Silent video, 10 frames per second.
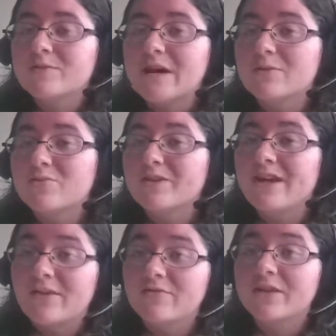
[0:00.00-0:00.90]
That was when
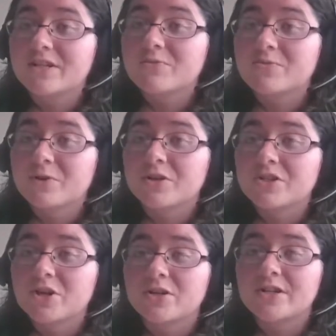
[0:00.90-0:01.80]
Netflix was really
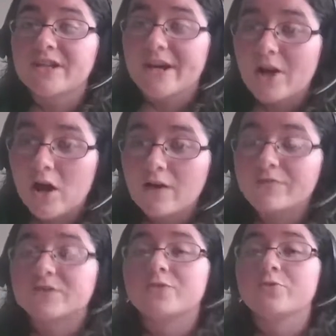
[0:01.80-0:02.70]
starting to take off
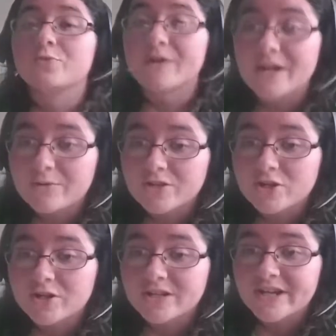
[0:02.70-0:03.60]
and social media was
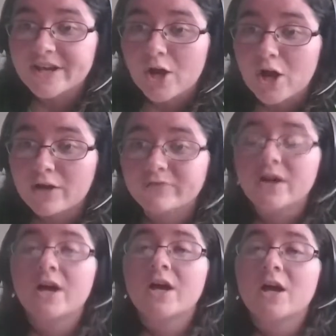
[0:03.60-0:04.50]
starting to take off
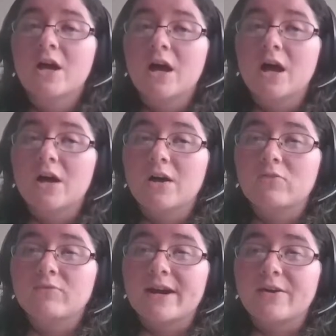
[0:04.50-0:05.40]
uh,
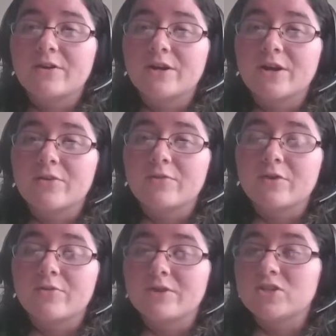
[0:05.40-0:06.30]
around, you know, the
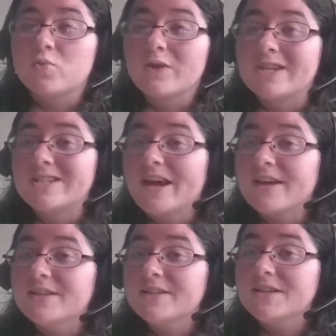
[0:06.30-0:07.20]
early
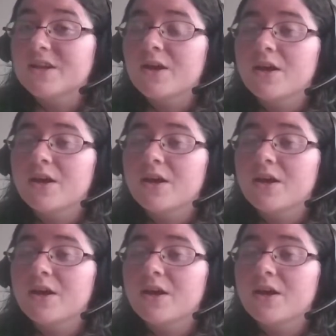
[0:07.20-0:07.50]
2010s.